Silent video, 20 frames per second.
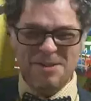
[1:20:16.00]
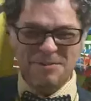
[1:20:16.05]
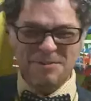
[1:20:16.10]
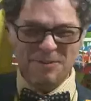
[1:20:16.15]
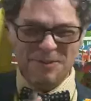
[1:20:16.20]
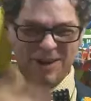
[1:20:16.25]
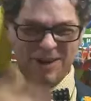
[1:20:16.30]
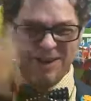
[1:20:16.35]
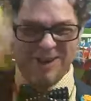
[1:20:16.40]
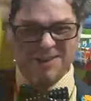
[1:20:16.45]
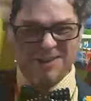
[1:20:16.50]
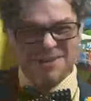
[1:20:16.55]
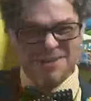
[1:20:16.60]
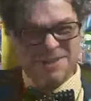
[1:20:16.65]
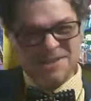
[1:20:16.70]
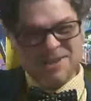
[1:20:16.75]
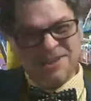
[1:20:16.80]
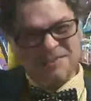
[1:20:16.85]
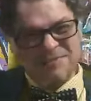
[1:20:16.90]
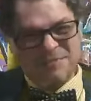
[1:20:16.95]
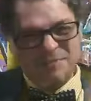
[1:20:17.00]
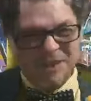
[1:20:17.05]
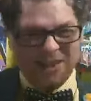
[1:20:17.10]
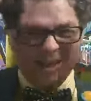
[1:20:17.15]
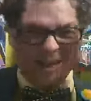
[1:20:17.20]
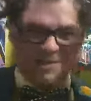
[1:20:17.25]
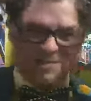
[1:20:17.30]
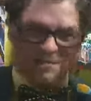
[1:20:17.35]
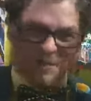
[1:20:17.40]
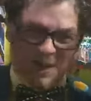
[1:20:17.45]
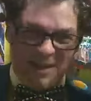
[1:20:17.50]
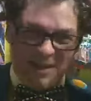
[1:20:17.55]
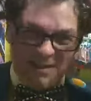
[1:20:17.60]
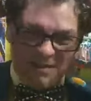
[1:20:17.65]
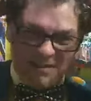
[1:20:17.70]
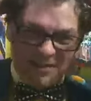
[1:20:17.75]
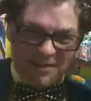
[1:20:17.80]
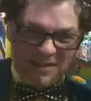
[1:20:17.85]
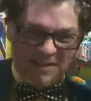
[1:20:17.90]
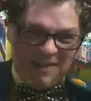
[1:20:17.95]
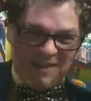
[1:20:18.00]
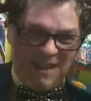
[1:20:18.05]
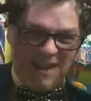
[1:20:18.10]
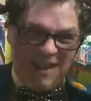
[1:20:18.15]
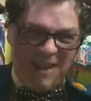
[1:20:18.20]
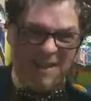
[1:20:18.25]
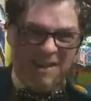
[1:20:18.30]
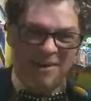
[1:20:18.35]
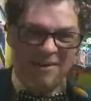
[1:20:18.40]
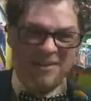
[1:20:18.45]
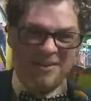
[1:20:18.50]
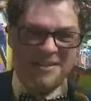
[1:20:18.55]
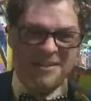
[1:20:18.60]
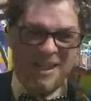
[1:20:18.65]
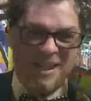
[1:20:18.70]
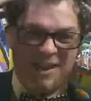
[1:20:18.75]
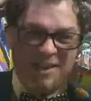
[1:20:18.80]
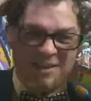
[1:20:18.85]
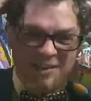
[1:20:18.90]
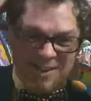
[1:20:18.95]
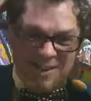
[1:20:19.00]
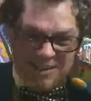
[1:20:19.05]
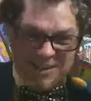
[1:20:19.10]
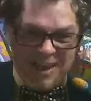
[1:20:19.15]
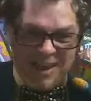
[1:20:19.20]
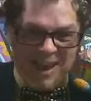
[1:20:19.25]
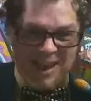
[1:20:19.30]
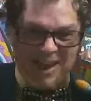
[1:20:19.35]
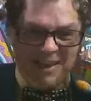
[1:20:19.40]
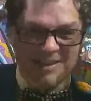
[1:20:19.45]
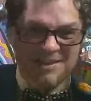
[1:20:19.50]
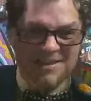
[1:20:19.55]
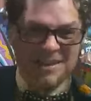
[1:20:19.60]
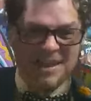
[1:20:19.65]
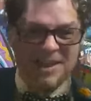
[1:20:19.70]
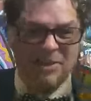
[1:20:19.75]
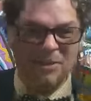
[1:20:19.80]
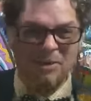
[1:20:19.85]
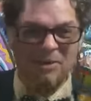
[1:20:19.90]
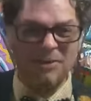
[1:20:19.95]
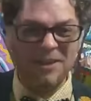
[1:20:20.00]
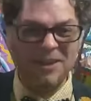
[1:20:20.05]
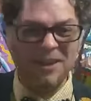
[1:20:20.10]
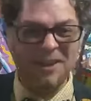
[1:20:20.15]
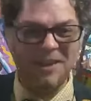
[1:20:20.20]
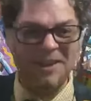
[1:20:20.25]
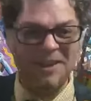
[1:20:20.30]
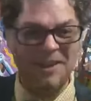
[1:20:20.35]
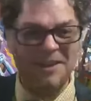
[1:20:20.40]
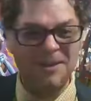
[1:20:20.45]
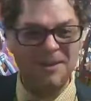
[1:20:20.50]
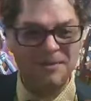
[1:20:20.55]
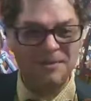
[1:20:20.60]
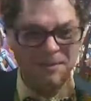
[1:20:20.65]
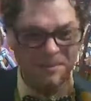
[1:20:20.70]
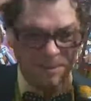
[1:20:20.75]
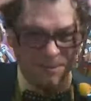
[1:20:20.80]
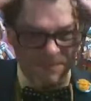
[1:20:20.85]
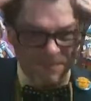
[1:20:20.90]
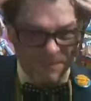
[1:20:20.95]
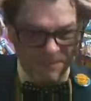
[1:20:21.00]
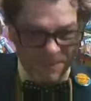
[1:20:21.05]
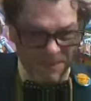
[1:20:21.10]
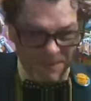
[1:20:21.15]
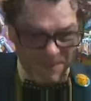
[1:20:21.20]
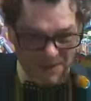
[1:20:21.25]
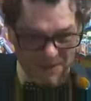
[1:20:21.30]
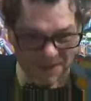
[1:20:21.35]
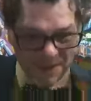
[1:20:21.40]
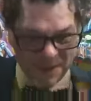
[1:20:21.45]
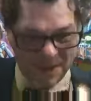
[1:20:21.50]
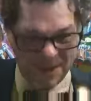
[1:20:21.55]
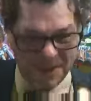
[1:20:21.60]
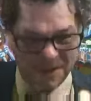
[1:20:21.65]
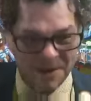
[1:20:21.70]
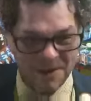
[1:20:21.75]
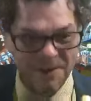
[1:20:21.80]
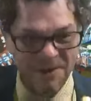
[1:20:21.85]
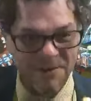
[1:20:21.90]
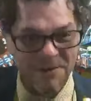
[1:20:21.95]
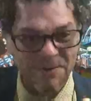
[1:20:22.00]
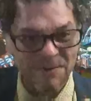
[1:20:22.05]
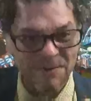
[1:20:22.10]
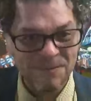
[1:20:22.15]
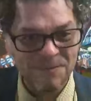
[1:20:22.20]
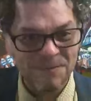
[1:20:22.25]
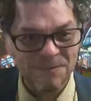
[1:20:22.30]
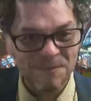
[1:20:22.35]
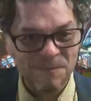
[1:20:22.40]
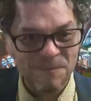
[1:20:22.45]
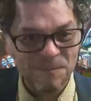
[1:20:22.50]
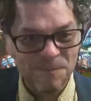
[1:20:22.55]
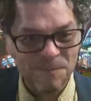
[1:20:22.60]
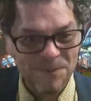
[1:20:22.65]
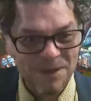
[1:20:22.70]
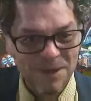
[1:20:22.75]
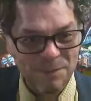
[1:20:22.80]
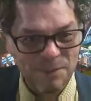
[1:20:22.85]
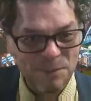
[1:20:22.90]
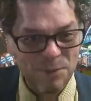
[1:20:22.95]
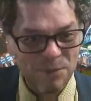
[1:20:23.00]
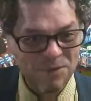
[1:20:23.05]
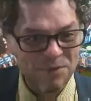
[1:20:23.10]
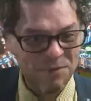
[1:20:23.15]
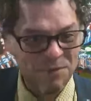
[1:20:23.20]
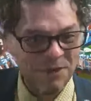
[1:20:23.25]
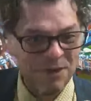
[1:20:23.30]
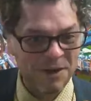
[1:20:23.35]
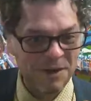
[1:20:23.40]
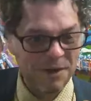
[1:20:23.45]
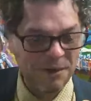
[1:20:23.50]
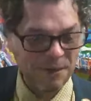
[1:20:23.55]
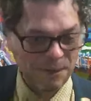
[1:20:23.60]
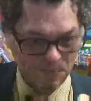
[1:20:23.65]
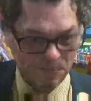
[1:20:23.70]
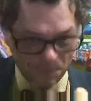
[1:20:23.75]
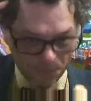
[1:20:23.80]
with all this because the head is not holding it in. Look at that hair. Isn't that beautiful hair?